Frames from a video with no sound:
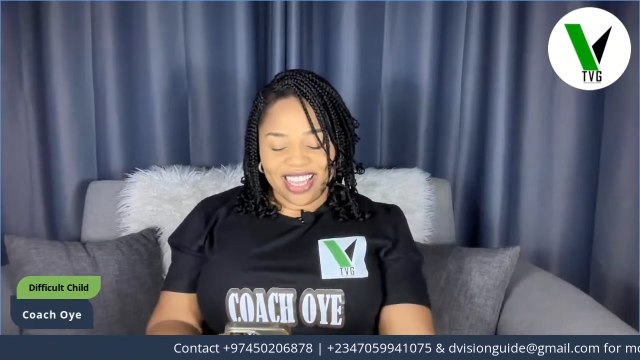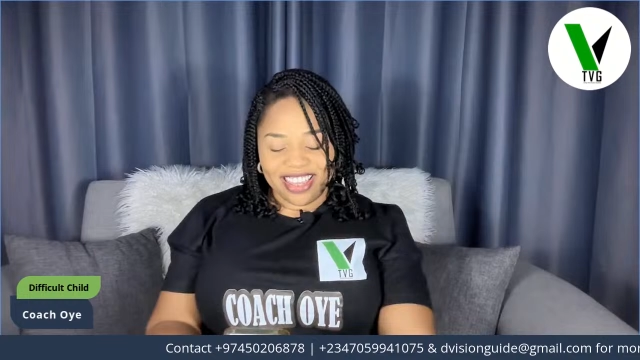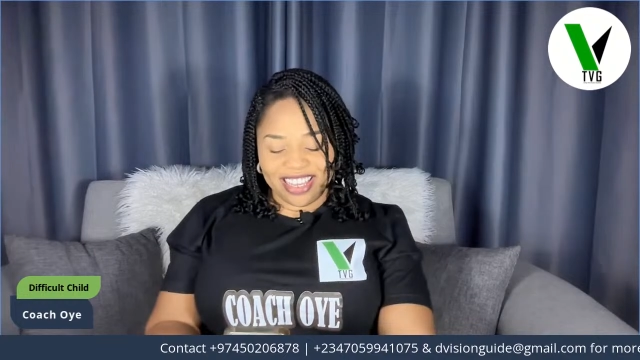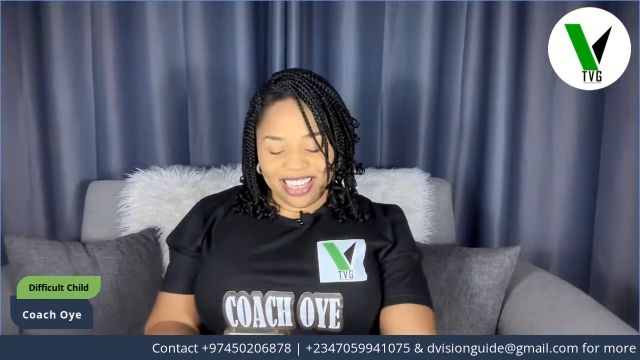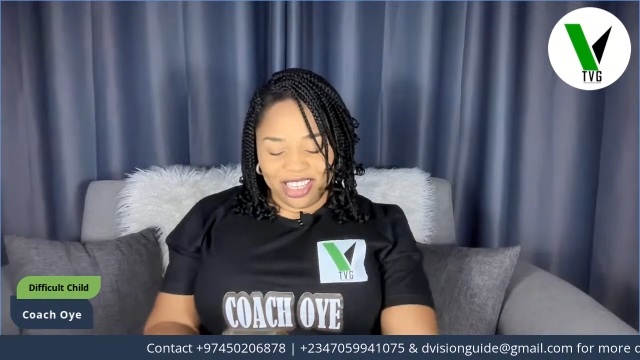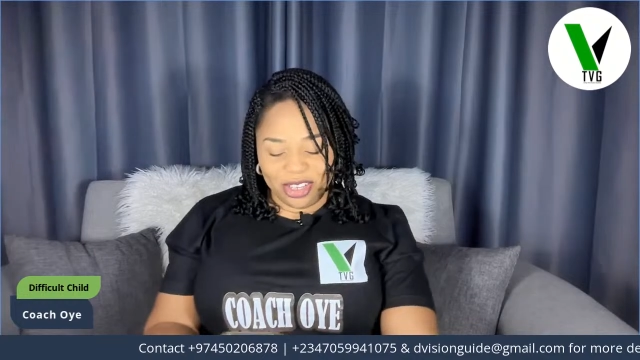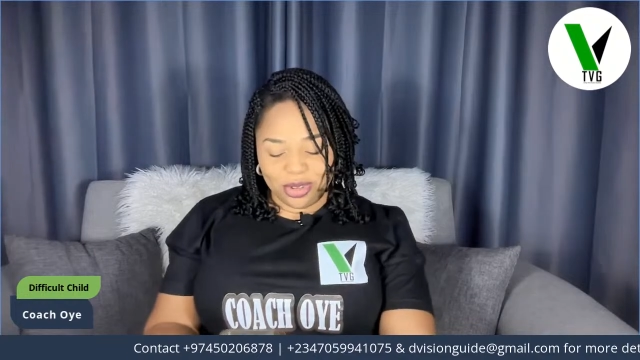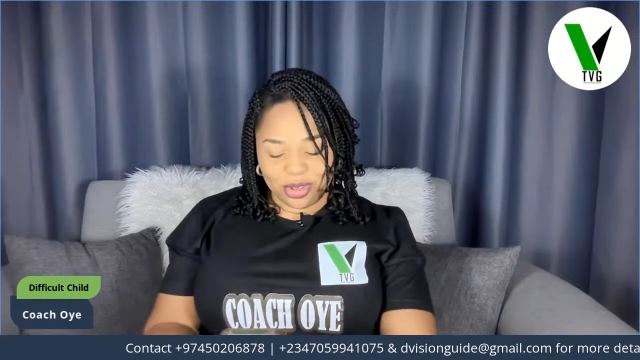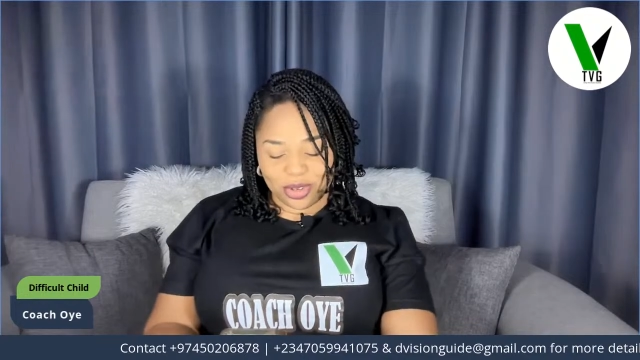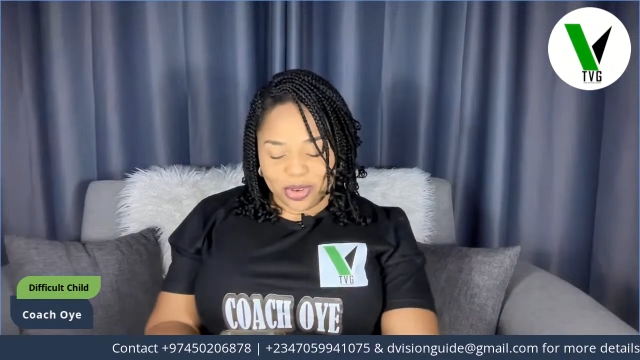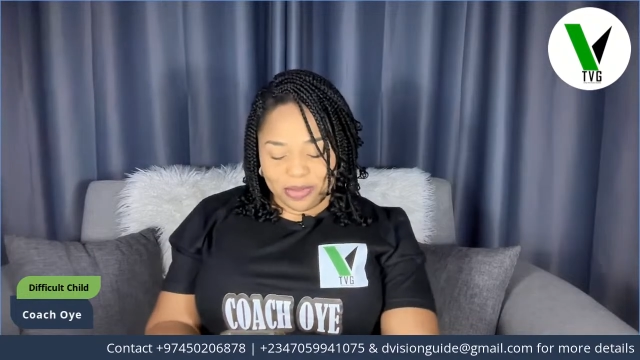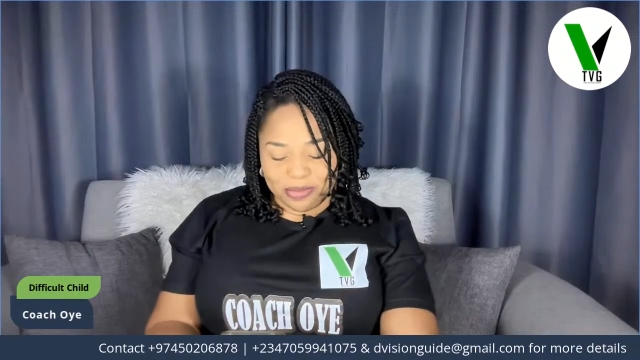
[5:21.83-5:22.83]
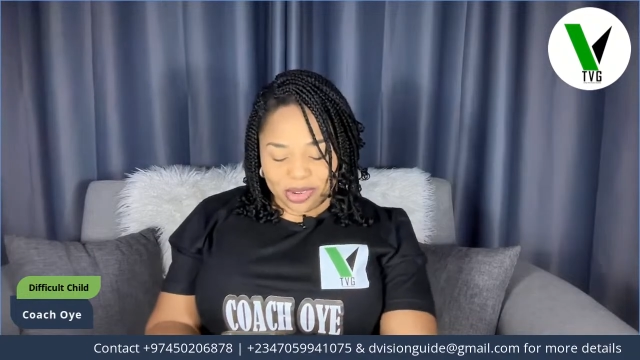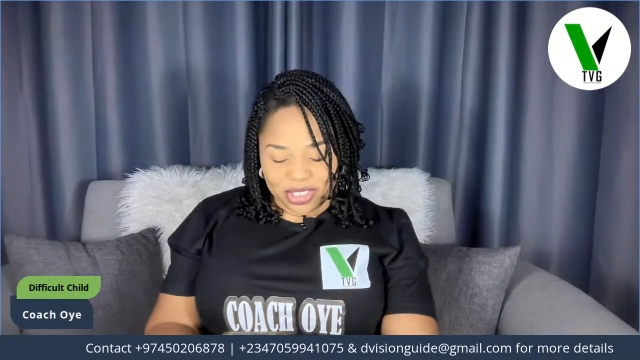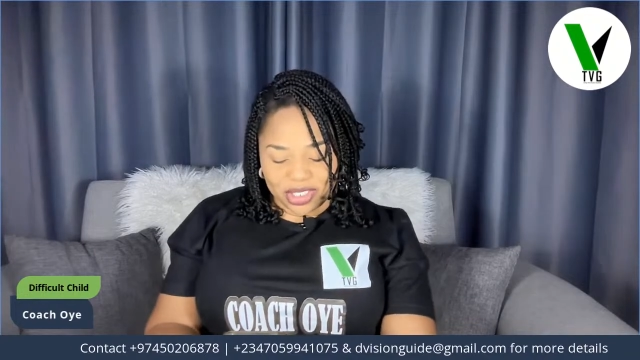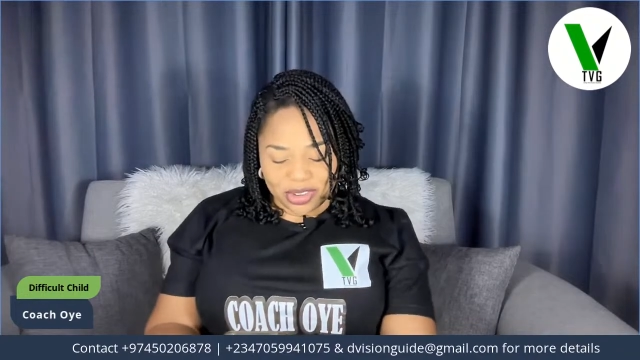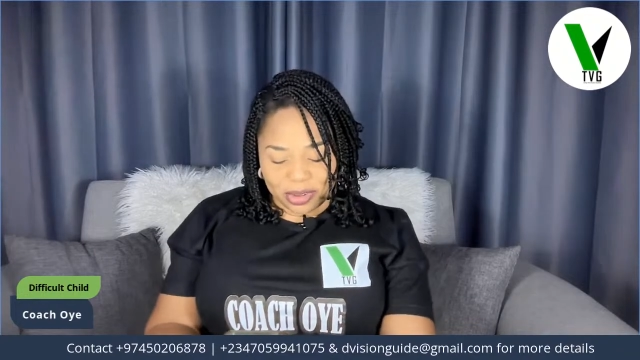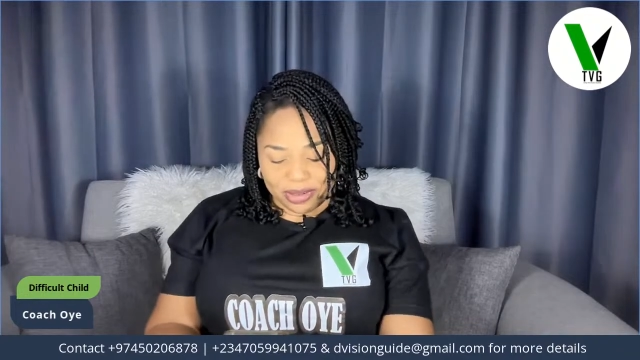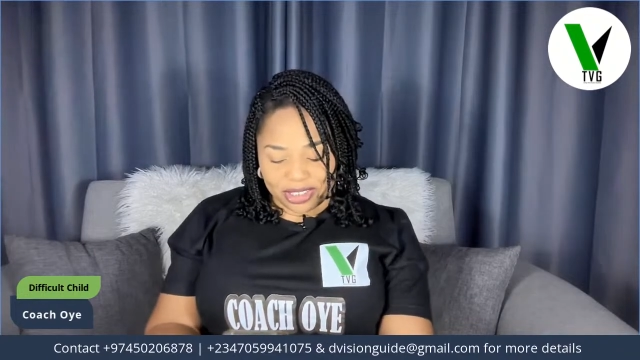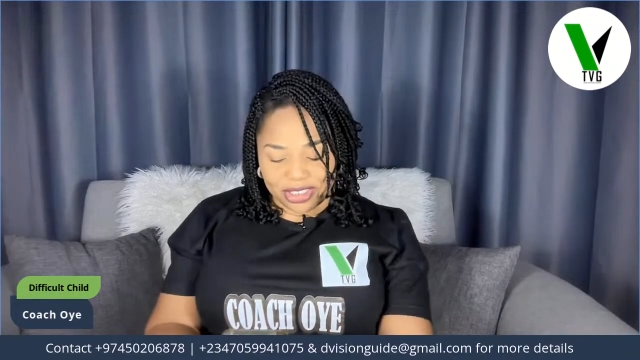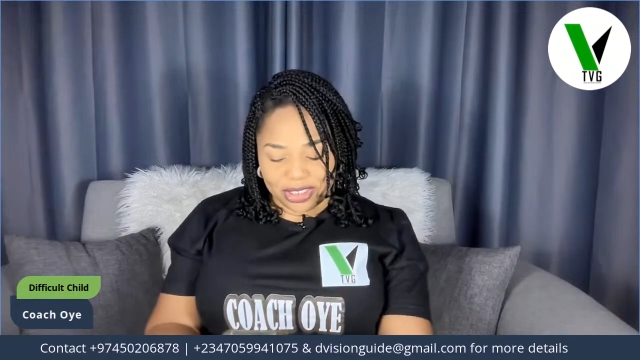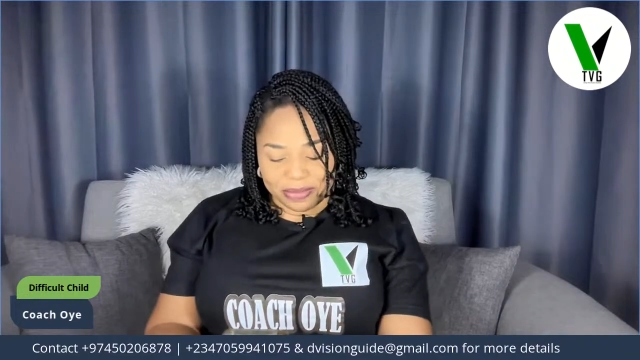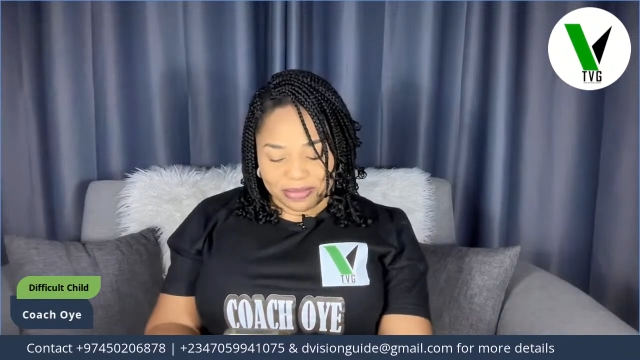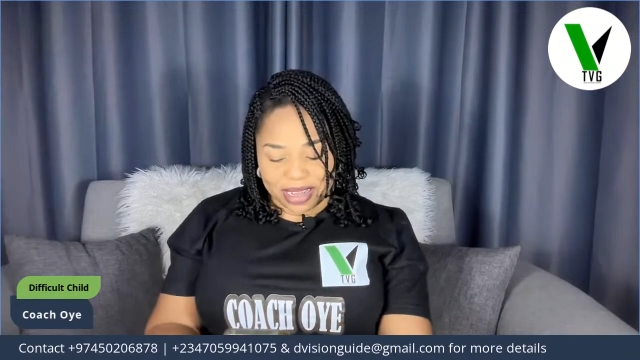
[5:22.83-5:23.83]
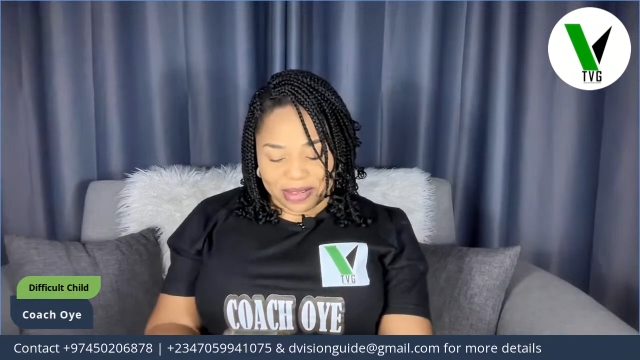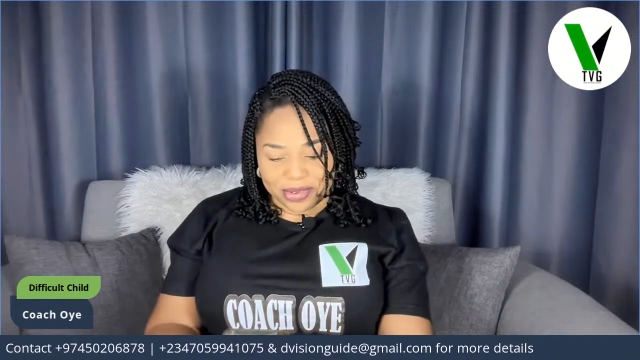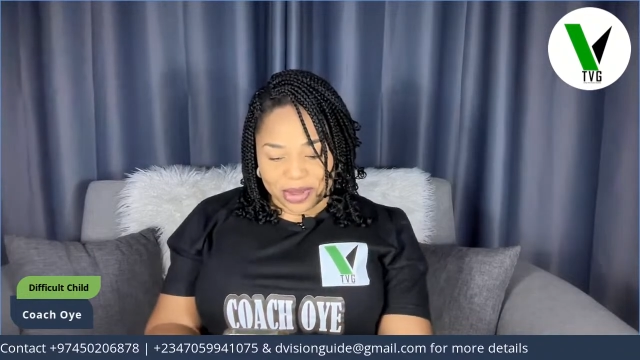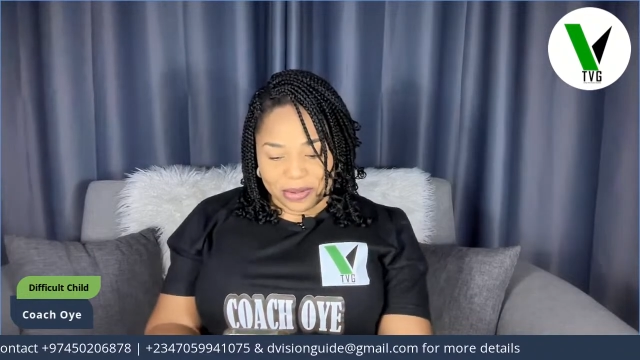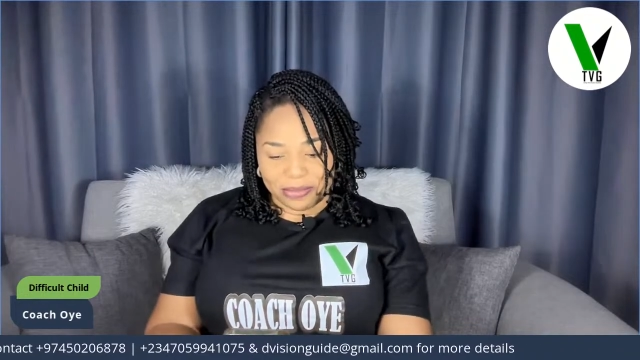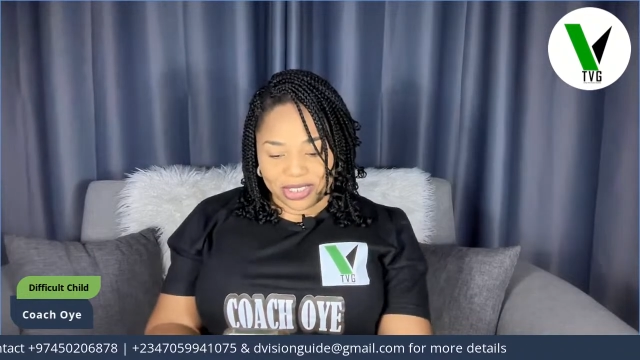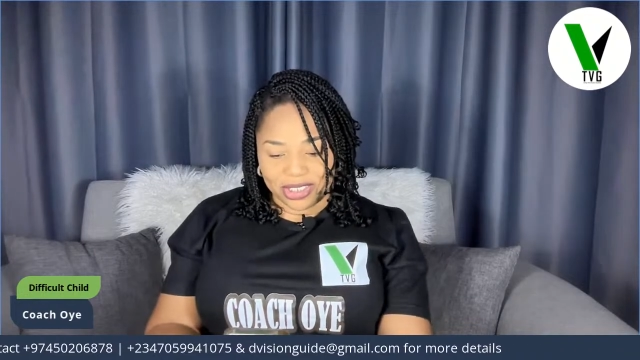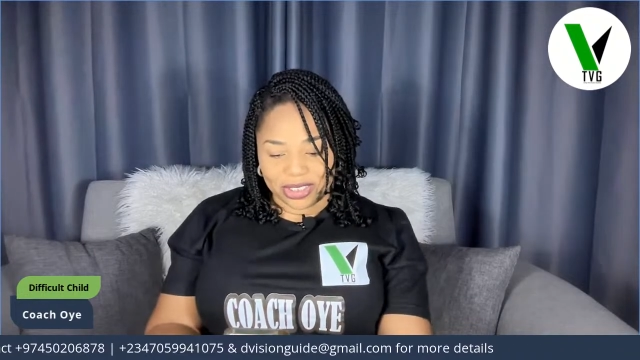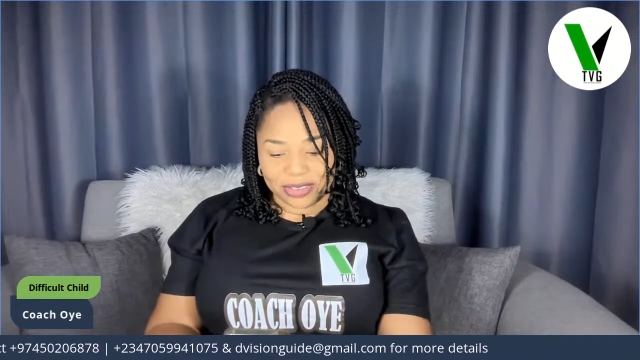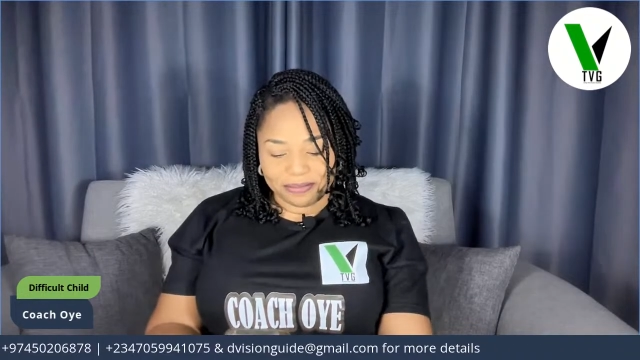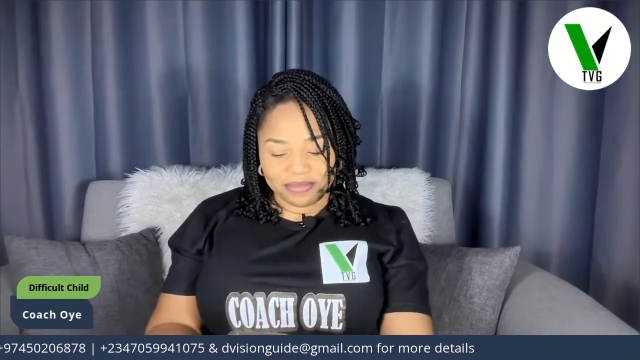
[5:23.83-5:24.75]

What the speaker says: Thank you so much. God bless you, ma'am. God bless you.